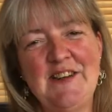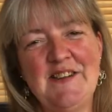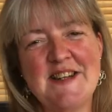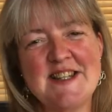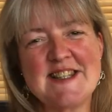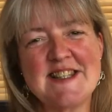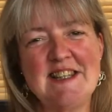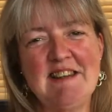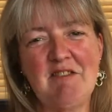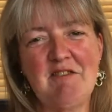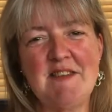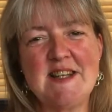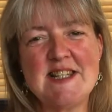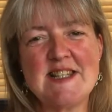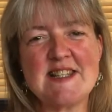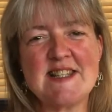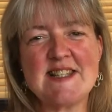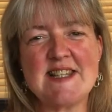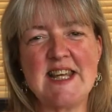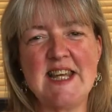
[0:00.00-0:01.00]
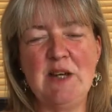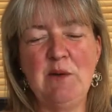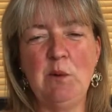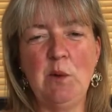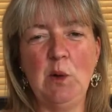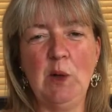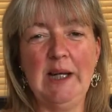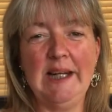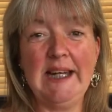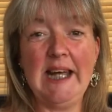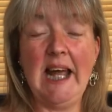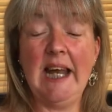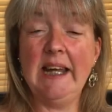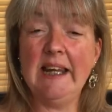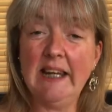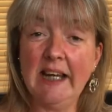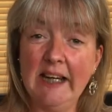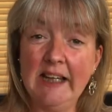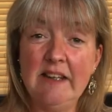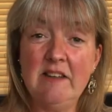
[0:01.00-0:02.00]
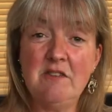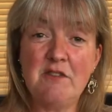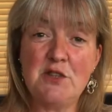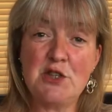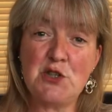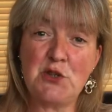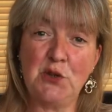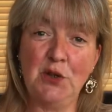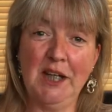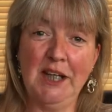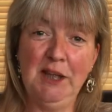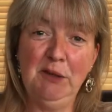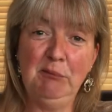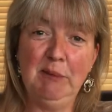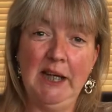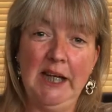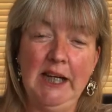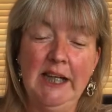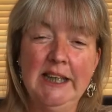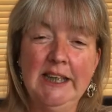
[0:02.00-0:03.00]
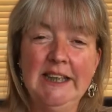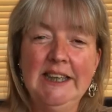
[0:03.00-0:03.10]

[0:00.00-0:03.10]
It's lovely to see you all again. Thank you for joining me.